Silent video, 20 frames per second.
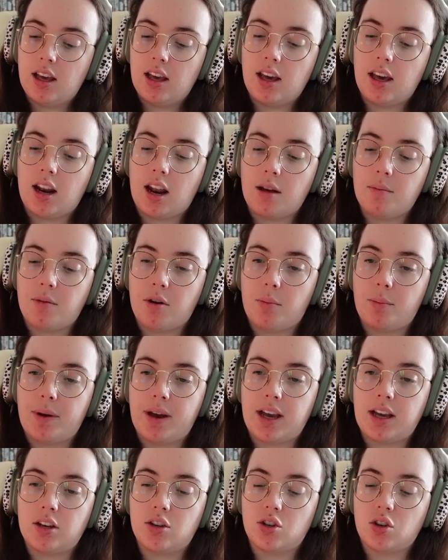and I'm on
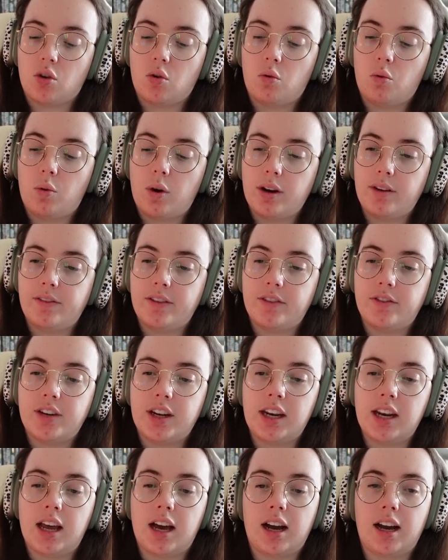page
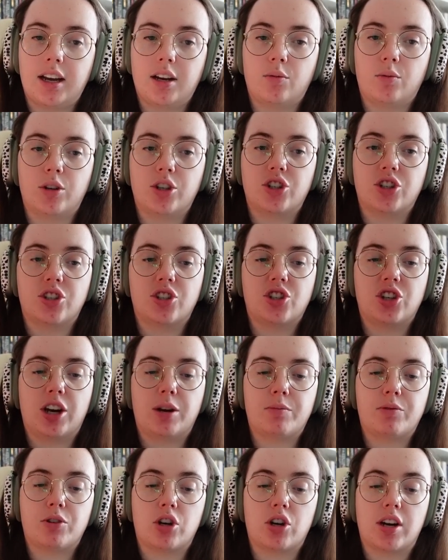159, which is
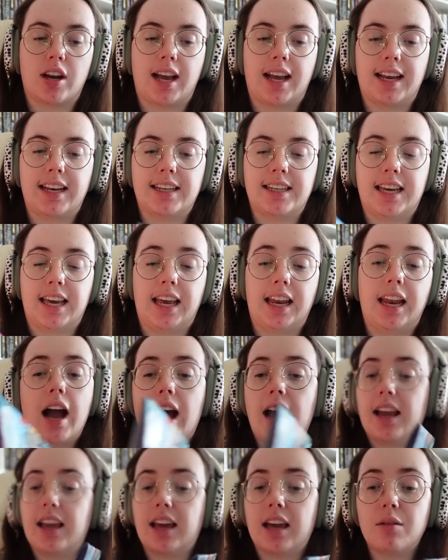chapter 19.
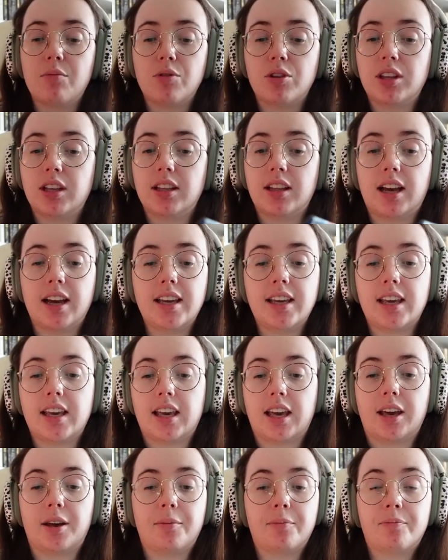I am really liking
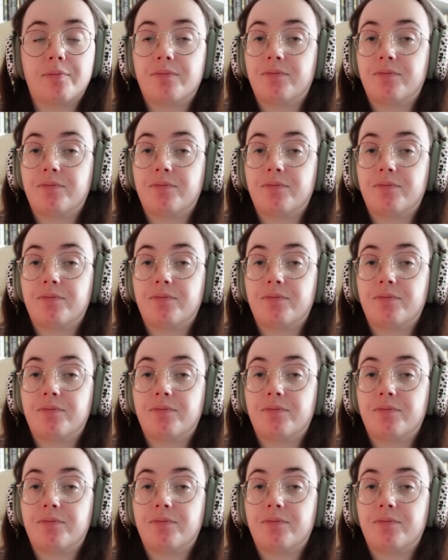it.